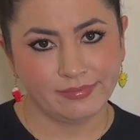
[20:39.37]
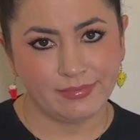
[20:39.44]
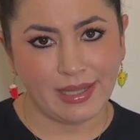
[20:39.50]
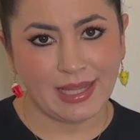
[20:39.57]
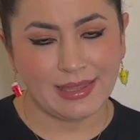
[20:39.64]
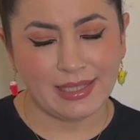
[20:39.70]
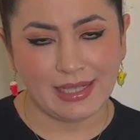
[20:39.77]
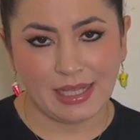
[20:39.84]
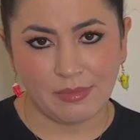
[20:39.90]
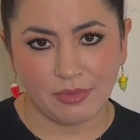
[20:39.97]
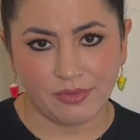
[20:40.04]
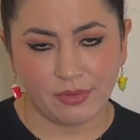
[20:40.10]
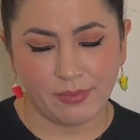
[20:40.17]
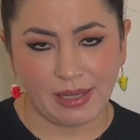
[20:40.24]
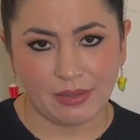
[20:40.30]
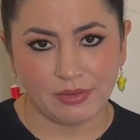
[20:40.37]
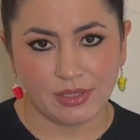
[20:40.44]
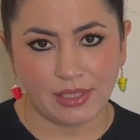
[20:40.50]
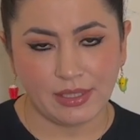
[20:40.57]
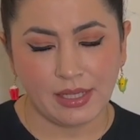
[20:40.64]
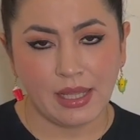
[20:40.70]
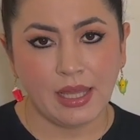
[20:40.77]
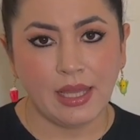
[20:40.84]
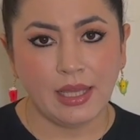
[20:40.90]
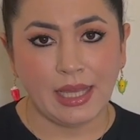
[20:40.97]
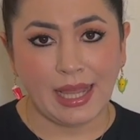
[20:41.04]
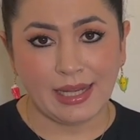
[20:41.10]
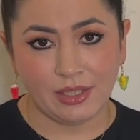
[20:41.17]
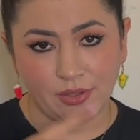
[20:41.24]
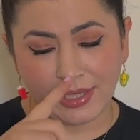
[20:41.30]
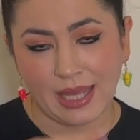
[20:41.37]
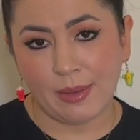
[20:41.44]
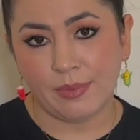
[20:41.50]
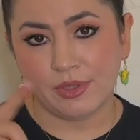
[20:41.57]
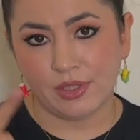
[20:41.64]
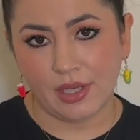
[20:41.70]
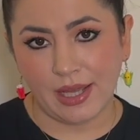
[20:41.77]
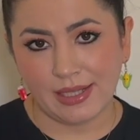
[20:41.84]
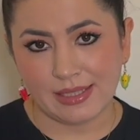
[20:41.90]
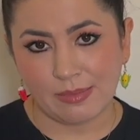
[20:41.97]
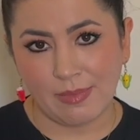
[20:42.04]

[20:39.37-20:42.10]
and the name of the mountain, and you capitalize